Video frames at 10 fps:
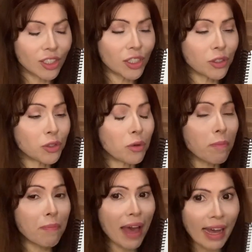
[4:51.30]
to
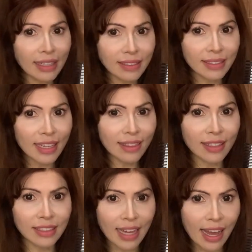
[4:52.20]
passing
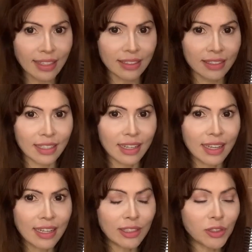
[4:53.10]
the test.
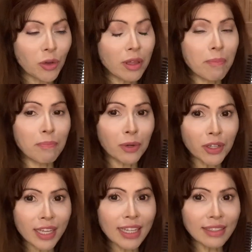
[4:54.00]
So the book
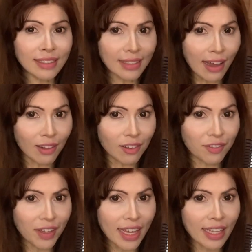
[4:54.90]
itself
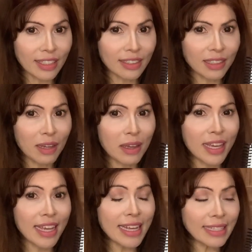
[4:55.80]
is
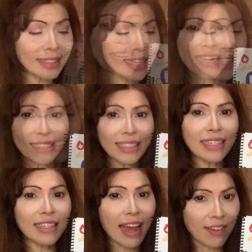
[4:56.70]
easy
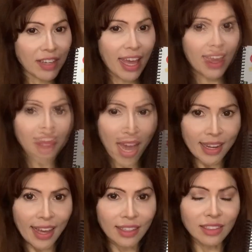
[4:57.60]
to navigate. To that
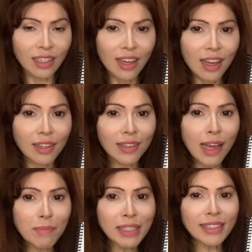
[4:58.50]
end,
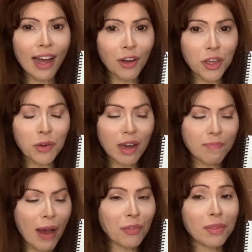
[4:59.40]
let me tell you
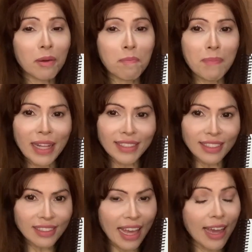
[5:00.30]
about the
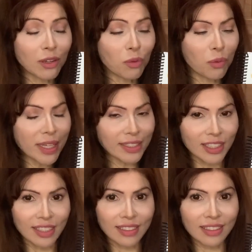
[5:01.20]
bells and
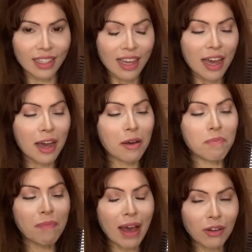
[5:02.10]
whistles
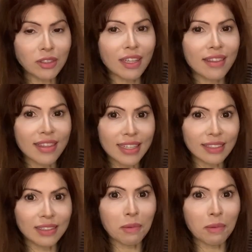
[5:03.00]
about this